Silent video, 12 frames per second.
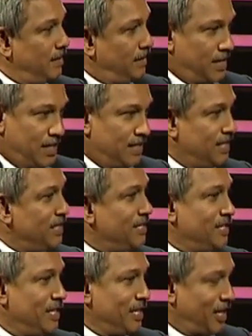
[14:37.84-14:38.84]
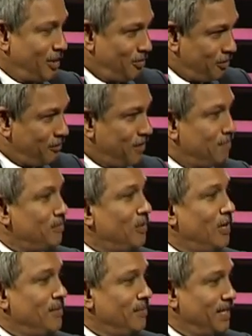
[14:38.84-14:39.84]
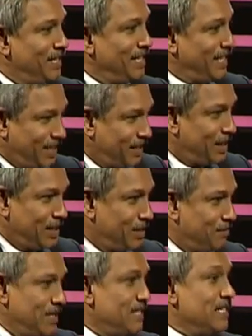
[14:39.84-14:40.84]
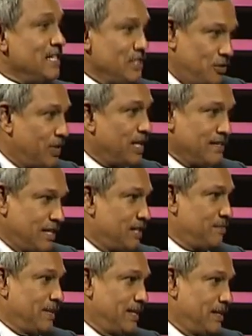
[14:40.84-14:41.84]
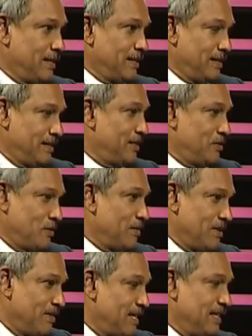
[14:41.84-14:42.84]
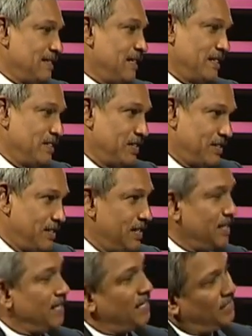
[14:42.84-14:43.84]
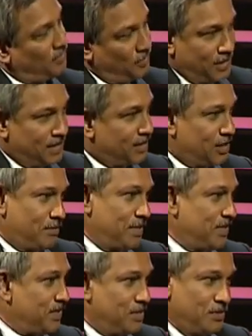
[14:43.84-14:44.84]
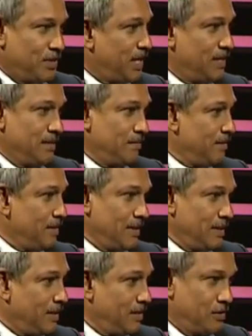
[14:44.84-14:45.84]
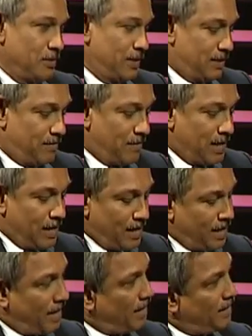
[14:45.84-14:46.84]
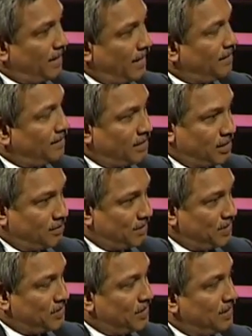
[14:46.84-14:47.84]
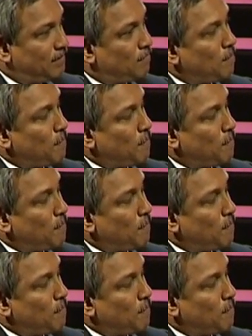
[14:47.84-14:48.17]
that is he's out of employment. Interdict means you can suspend. The normal word is interdiction, or the suspension you can do it. And at the suspension,